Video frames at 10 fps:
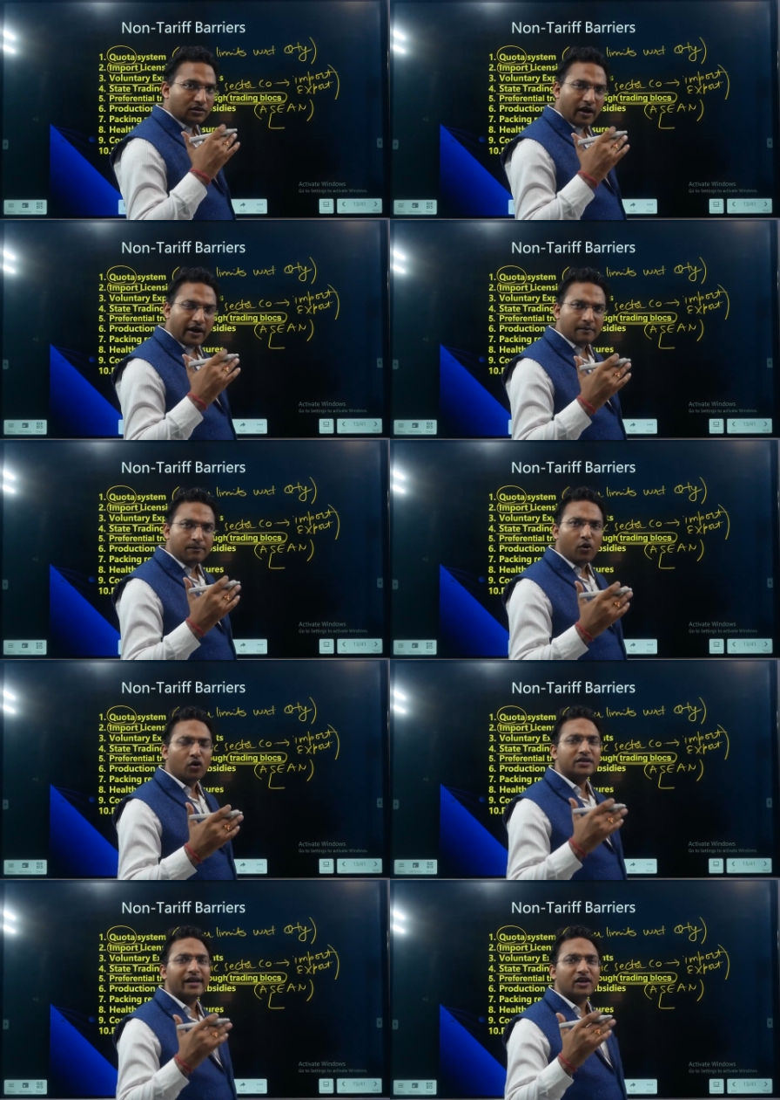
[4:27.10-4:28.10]
the
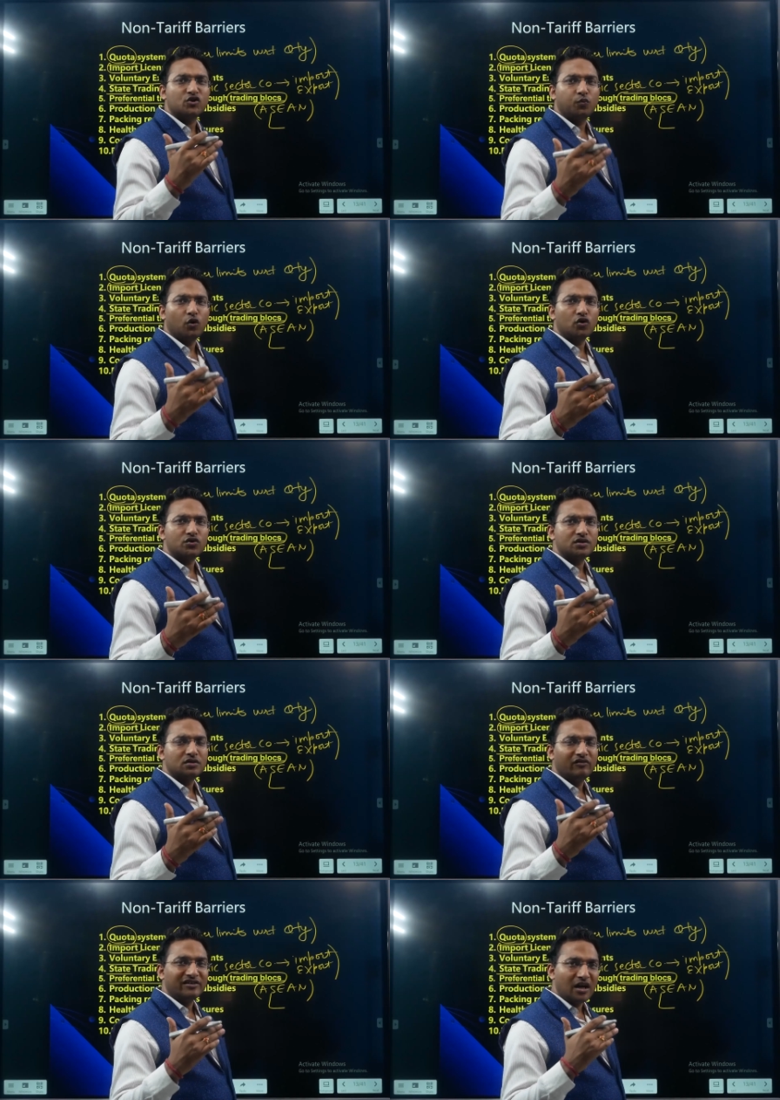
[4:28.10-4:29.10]
imports and
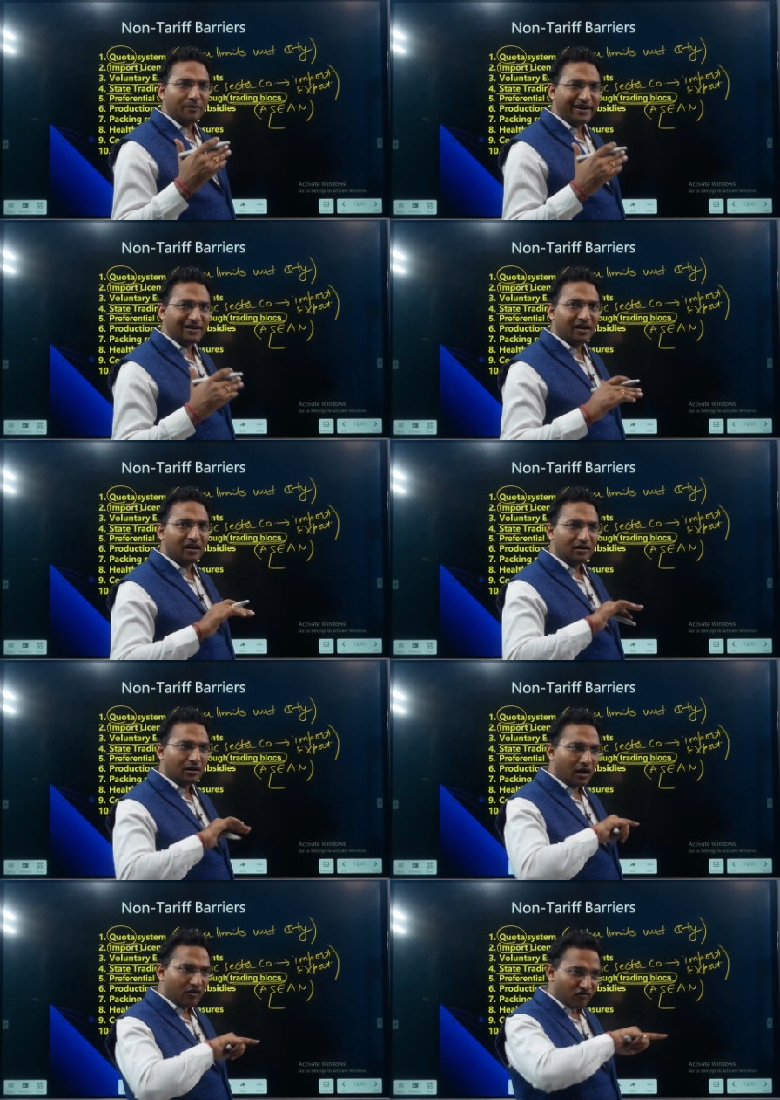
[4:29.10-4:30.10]
exports which are being done
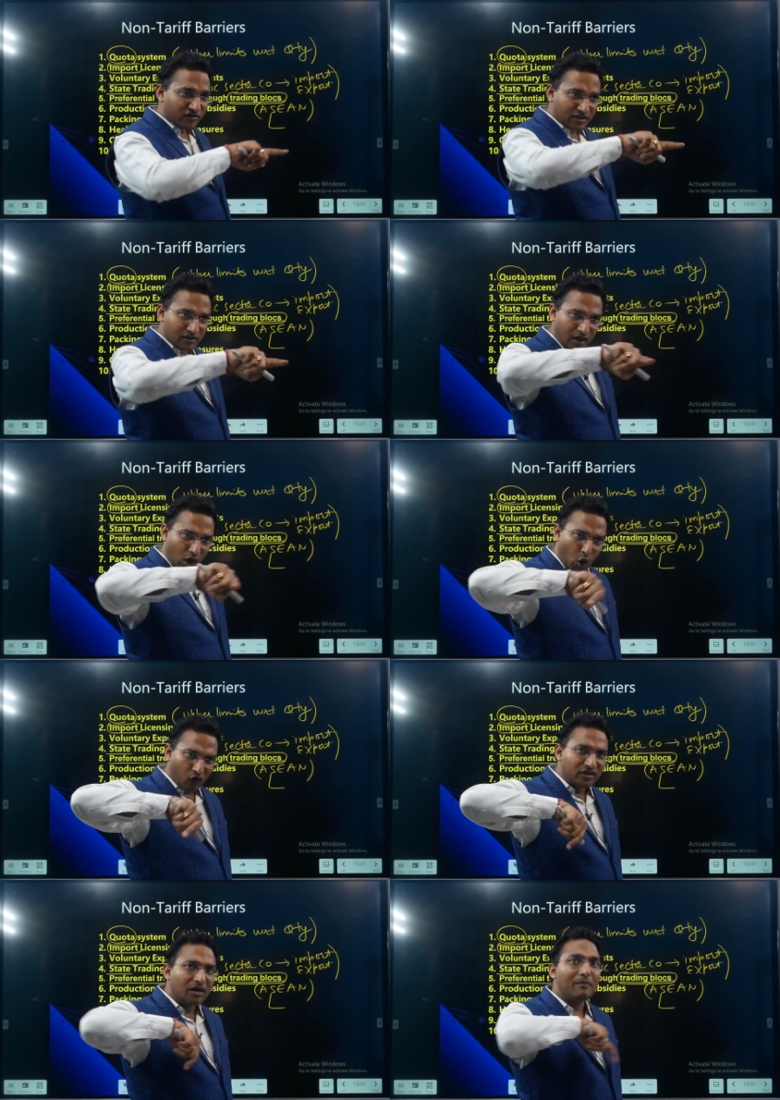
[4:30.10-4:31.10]

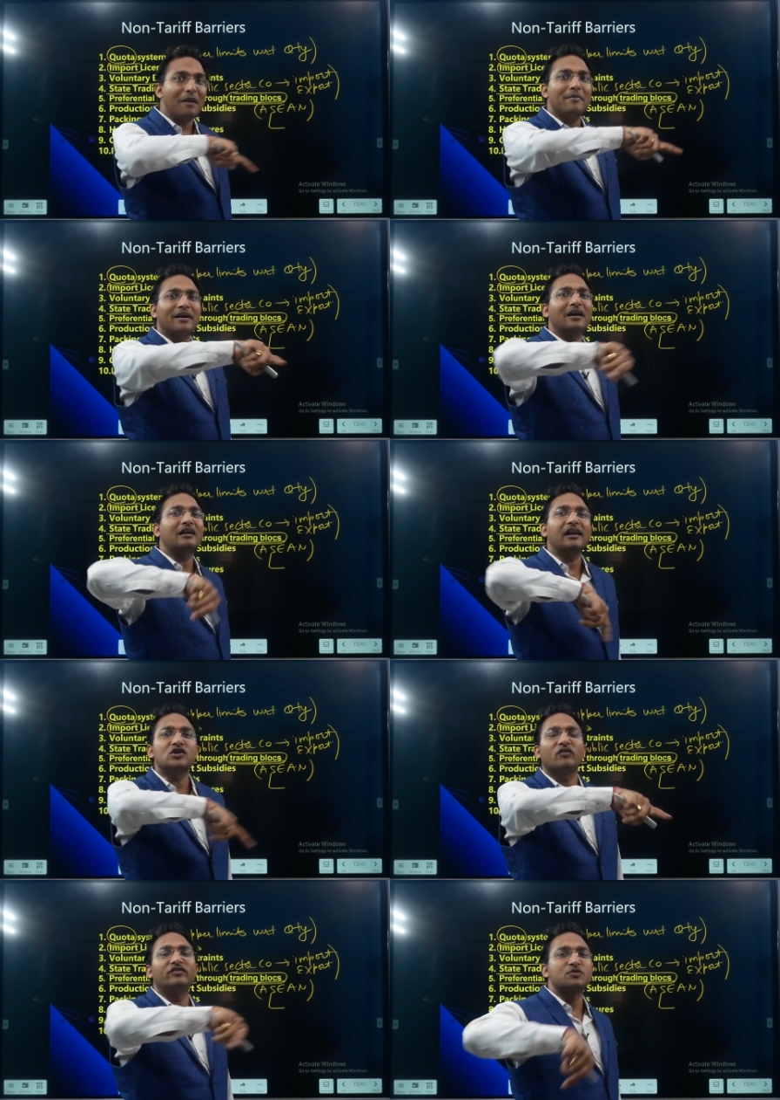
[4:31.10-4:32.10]
along with the member
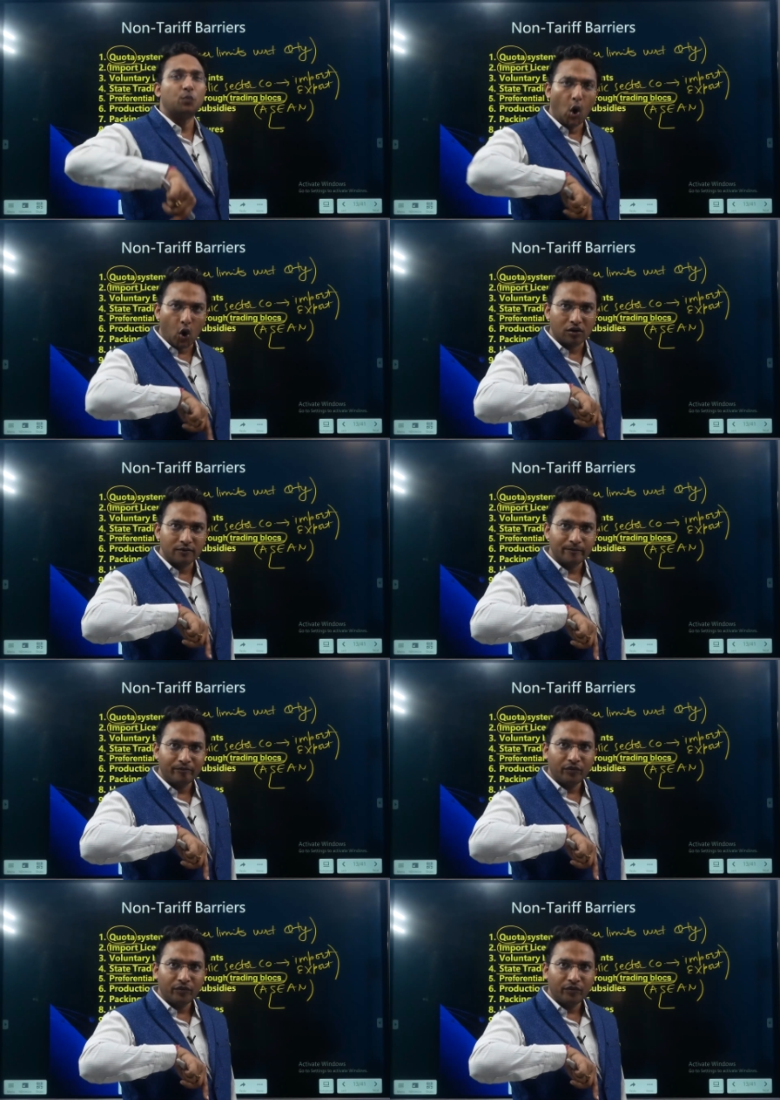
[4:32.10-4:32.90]
countries of this bloc,